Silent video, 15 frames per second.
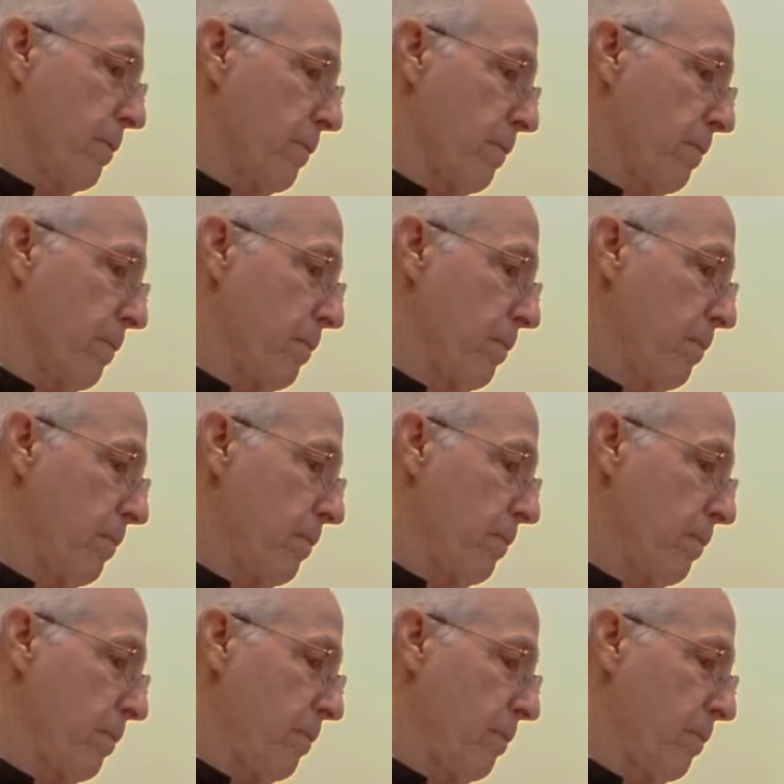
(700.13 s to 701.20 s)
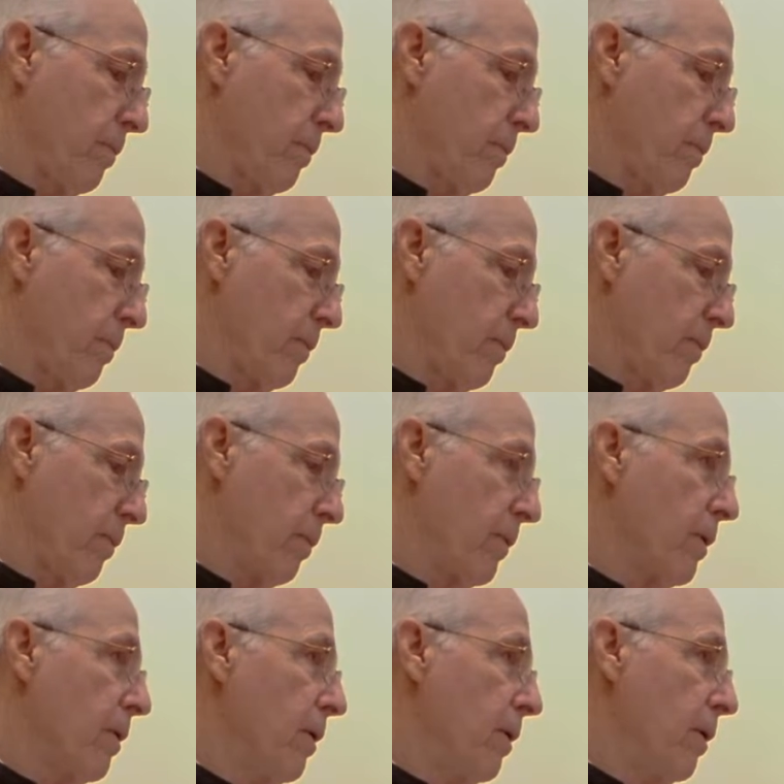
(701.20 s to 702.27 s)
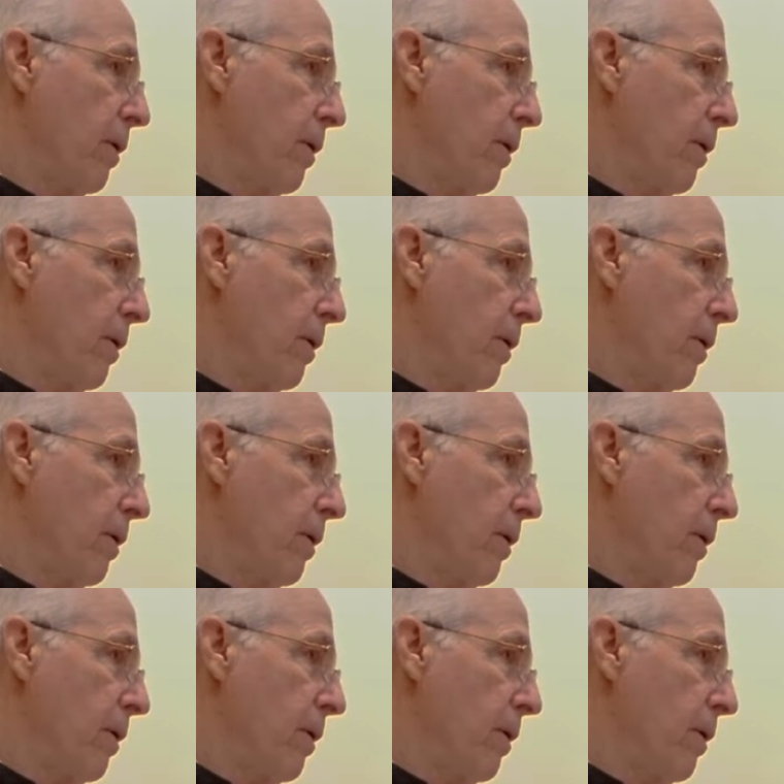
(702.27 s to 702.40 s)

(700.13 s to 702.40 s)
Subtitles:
No one is speaking in this clip.